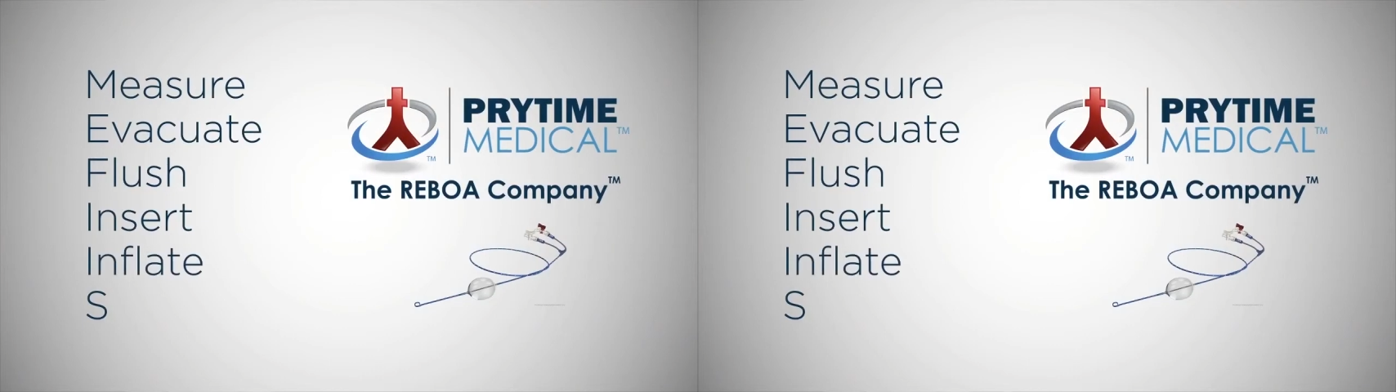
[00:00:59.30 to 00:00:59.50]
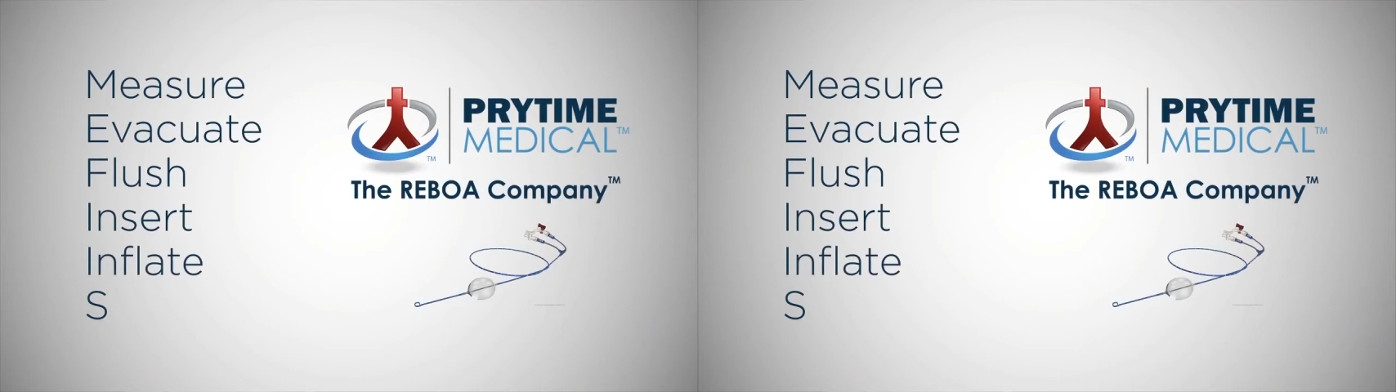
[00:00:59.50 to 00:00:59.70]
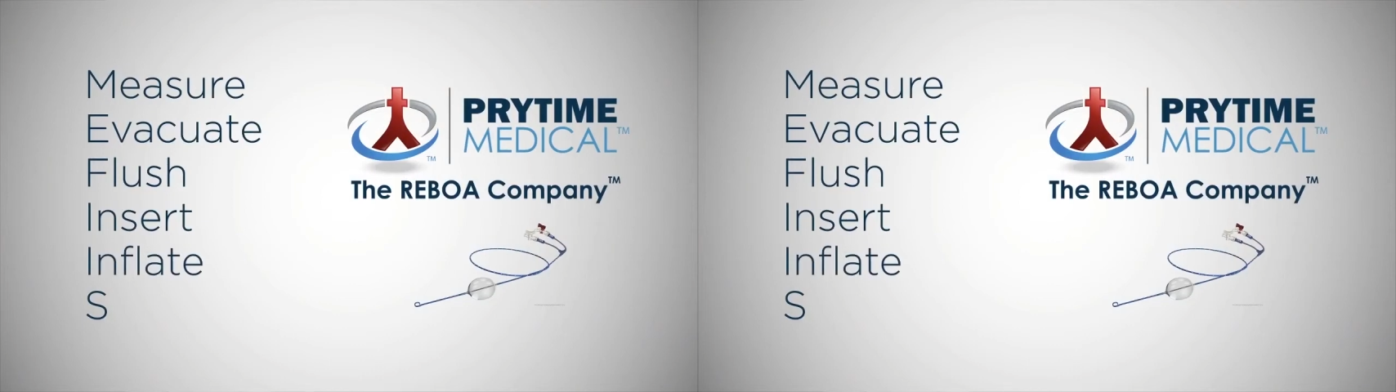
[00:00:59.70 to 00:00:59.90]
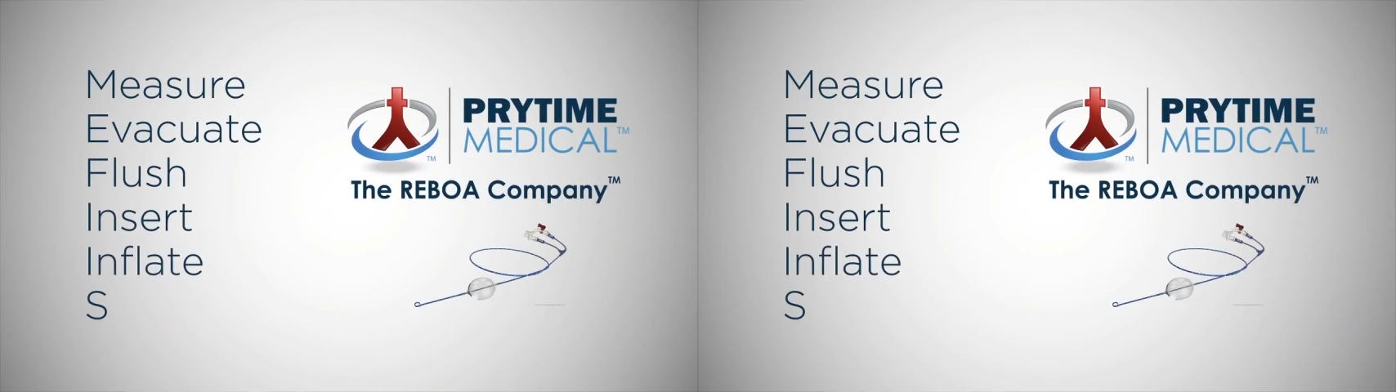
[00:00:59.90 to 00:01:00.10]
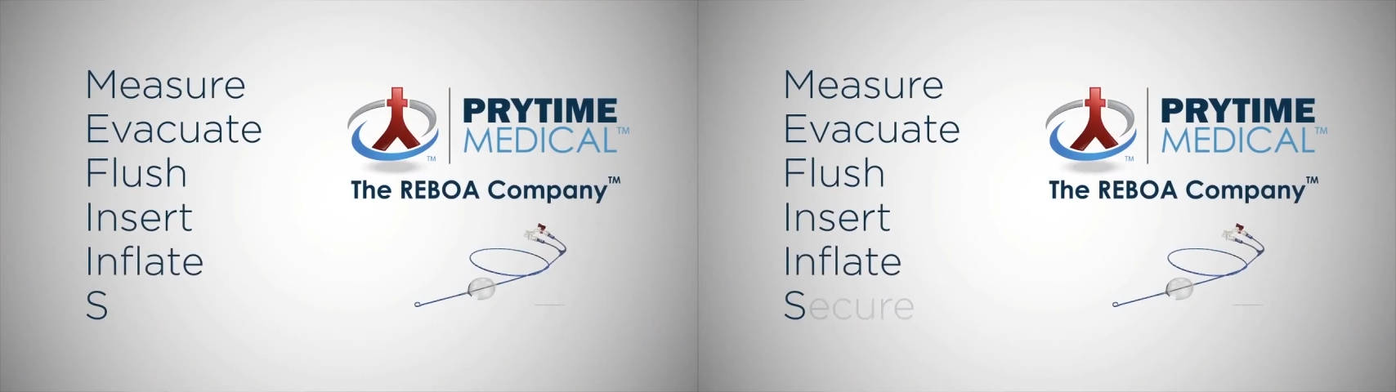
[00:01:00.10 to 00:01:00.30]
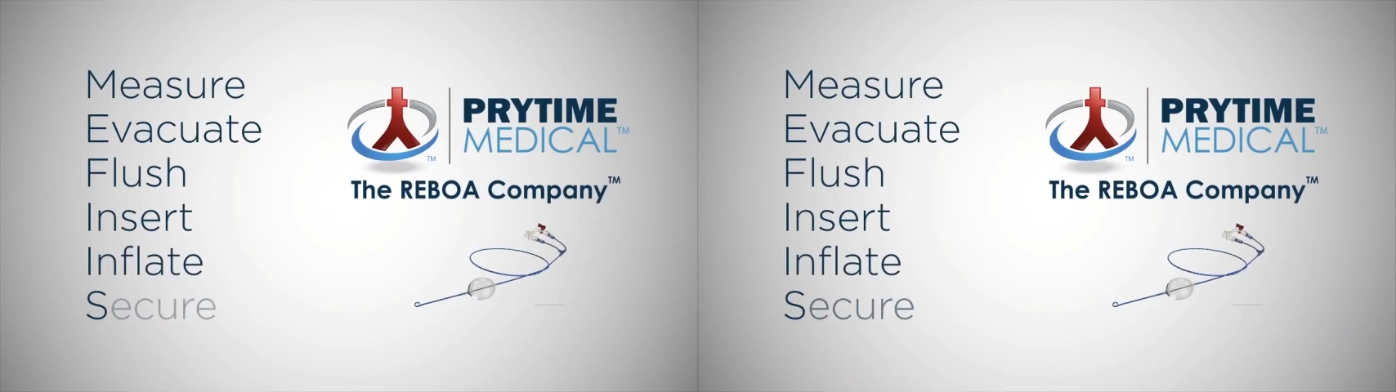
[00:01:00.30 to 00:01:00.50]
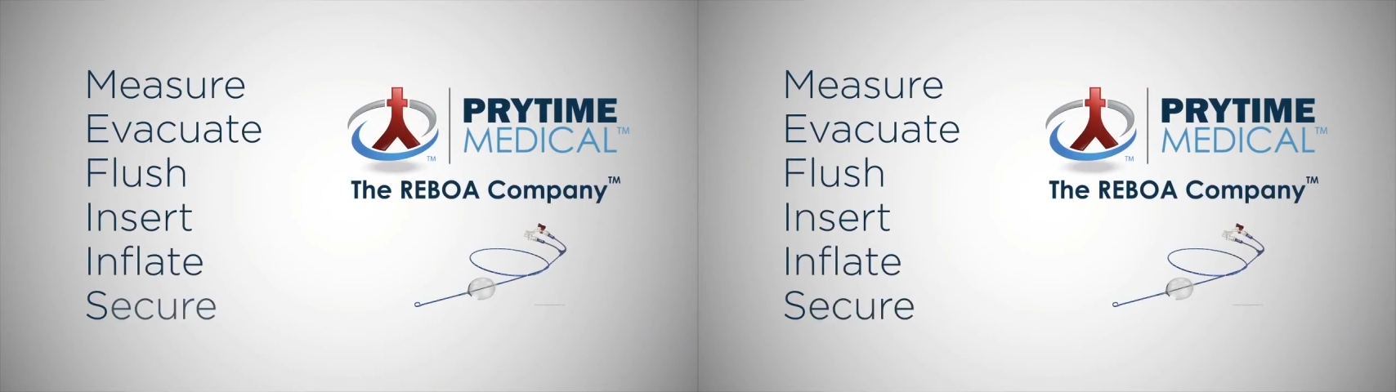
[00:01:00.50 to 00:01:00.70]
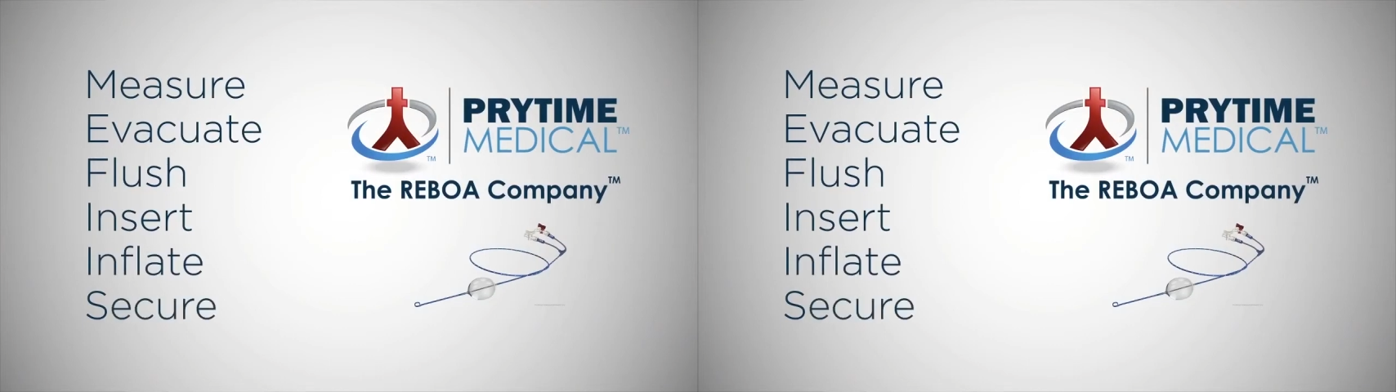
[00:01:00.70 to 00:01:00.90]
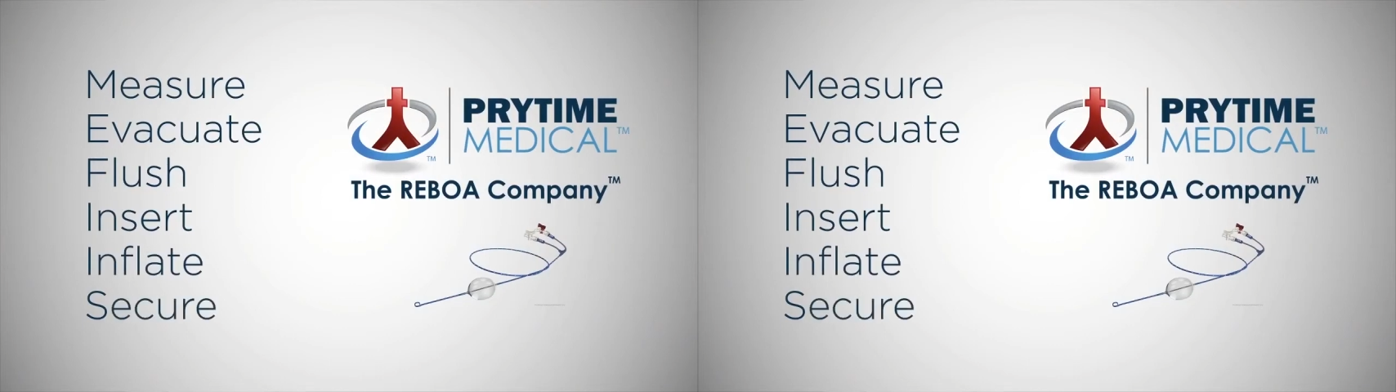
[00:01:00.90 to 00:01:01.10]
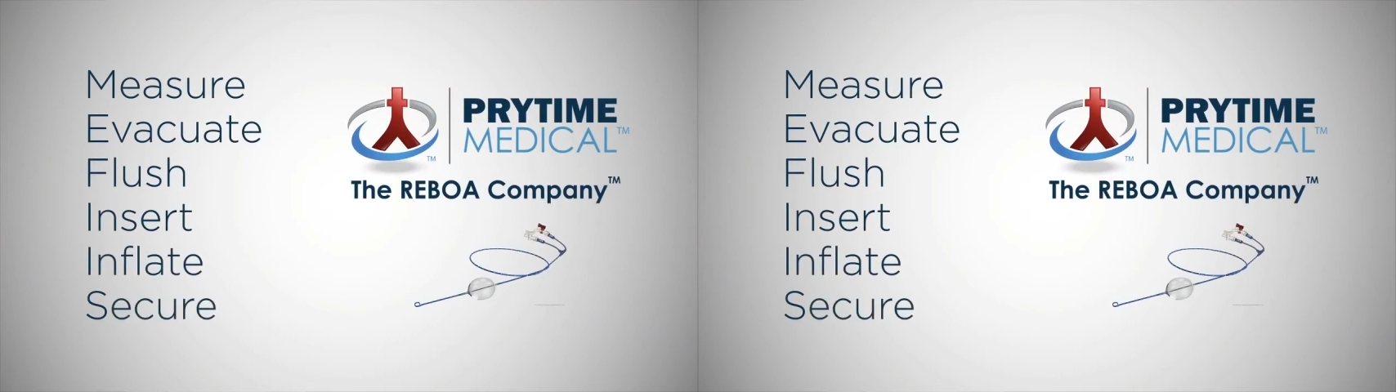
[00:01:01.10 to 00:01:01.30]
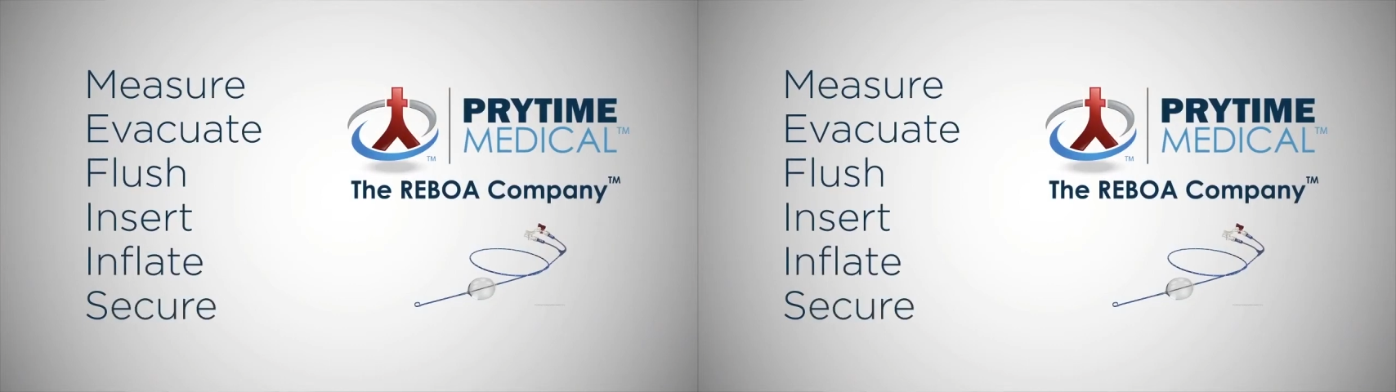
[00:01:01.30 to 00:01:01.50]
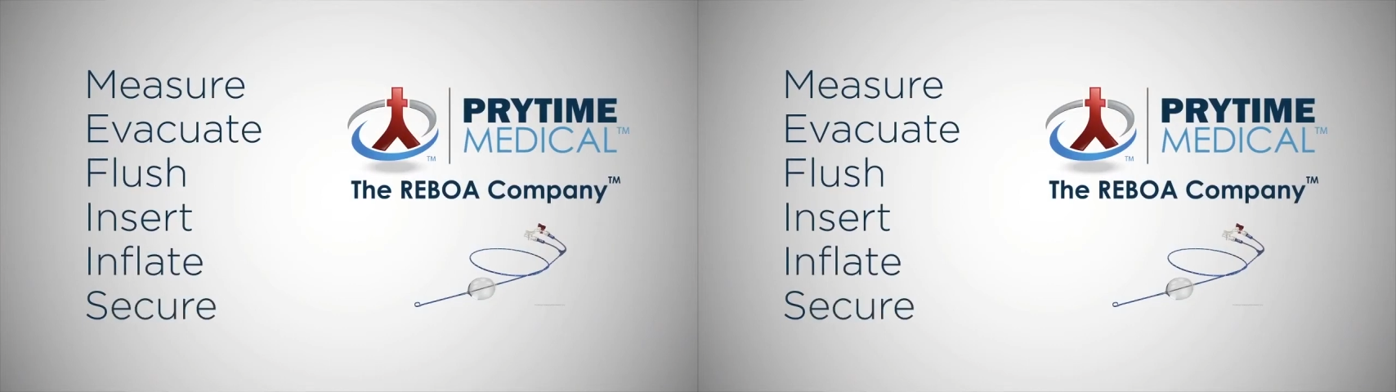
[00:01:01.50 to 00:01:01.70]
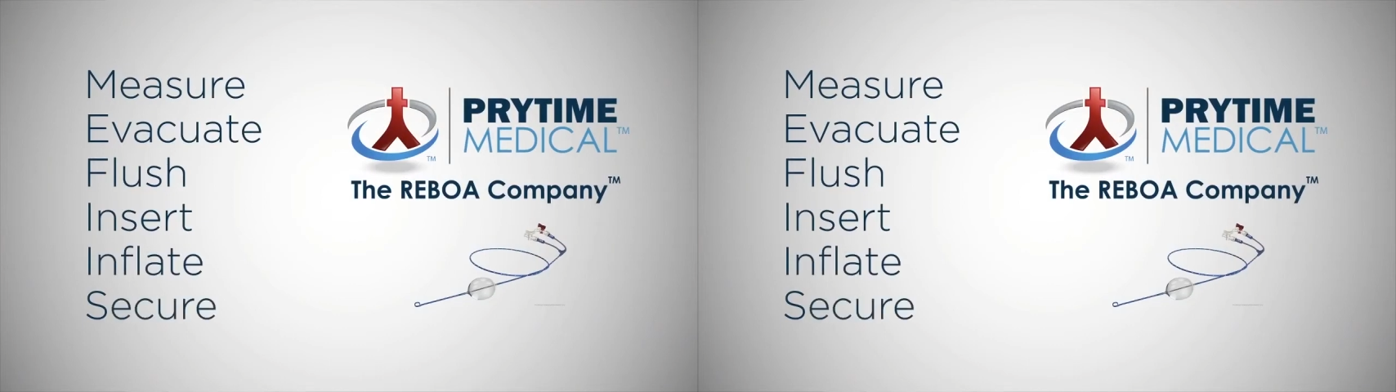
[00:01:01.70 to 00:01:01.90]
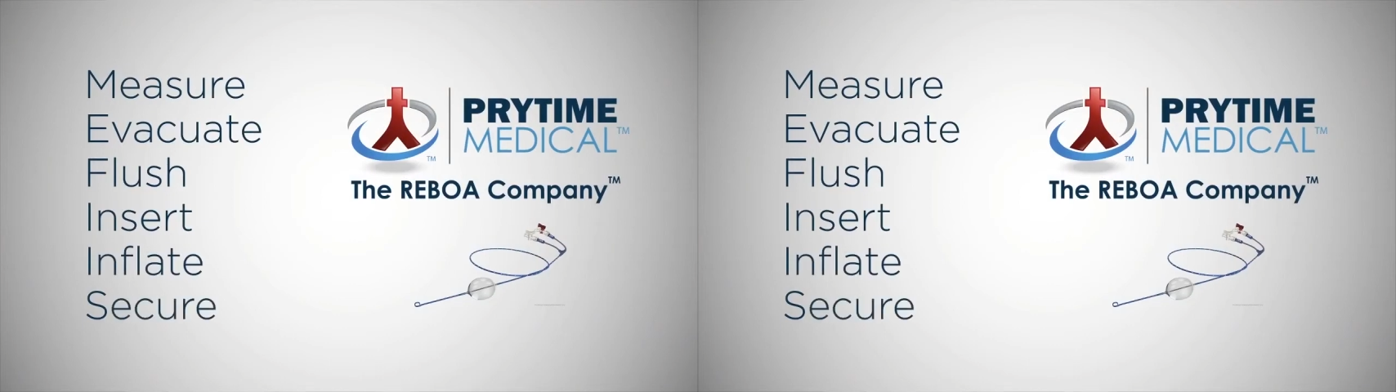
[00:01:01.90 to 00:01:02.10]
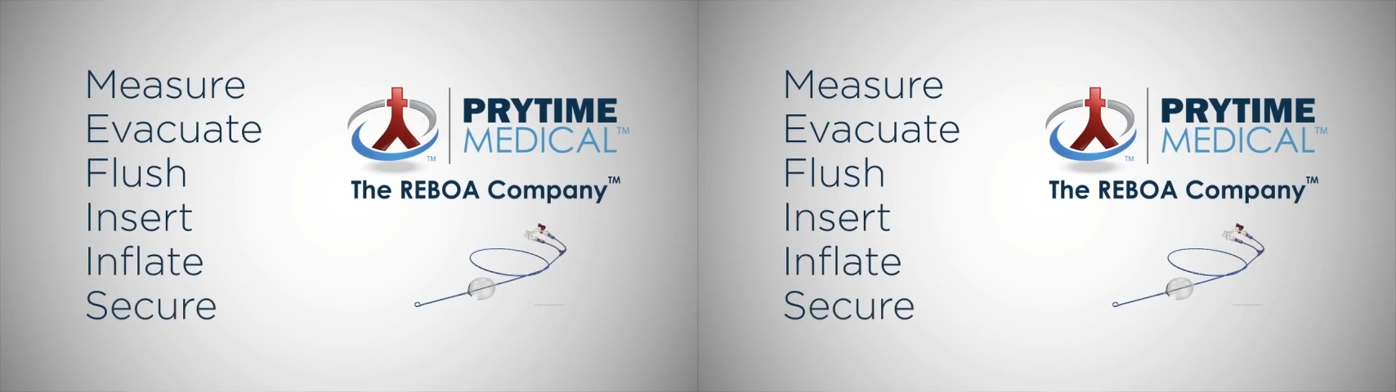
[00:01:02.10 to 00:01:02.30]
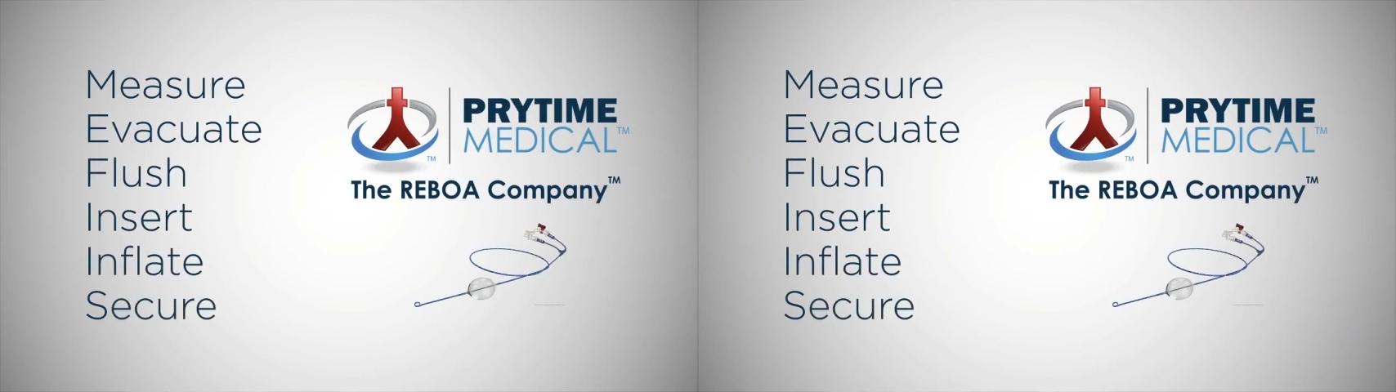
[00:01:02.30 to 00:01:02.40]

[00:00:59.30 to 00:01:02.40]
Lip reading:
(no speaker visible)